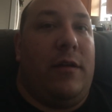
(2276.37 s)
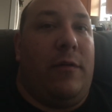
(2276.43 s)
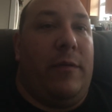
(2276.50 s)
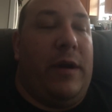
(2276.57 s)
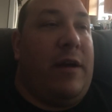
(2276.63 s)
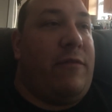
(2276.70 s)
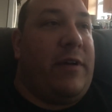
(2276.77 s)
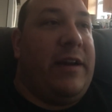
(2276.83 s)

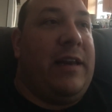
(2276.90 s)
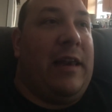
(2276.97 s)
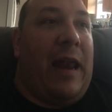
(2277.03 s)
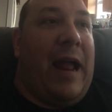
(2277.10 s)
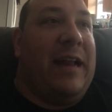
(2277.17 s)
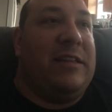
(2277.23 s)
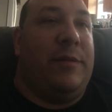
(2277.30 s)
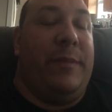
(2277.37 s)
whatever he
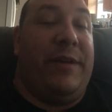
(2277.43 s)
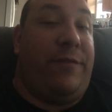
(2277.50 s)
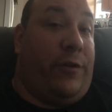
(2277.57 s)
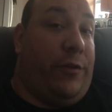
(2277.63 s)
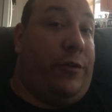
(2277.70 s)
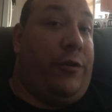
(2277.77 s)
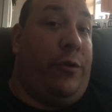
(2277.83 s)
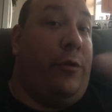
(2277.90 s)
lied to me for
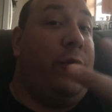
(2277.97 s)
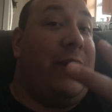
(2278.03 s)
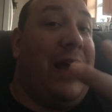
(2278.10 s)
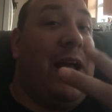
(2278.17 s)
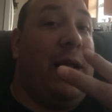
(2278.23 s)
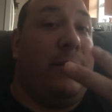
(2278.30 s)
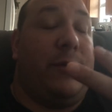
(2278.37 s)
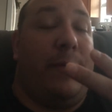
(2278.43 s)
2
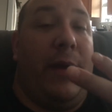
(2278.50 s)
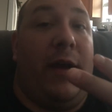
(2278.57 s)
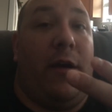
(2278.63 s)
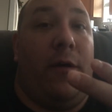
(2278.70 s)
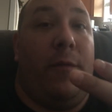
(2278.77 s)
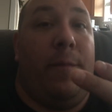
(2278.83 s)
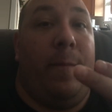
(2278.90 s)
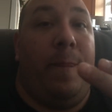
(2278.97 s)
times
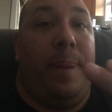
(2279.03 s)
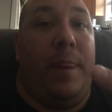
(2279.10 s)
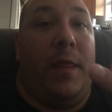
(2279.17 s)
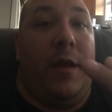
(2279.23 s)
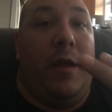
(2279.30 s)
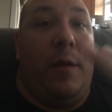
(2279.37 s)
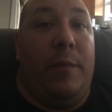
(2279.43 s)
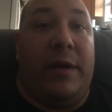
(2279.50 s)
about.
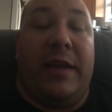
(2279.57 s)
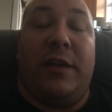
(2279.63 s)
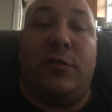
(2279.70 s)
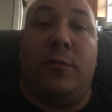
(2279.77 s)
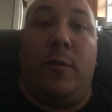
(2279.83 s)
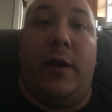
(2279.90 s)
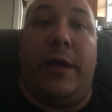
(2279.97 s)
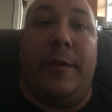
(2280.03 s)
But
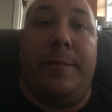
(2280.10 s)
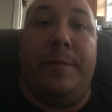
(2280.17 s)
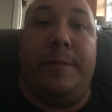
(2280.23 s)
guess what?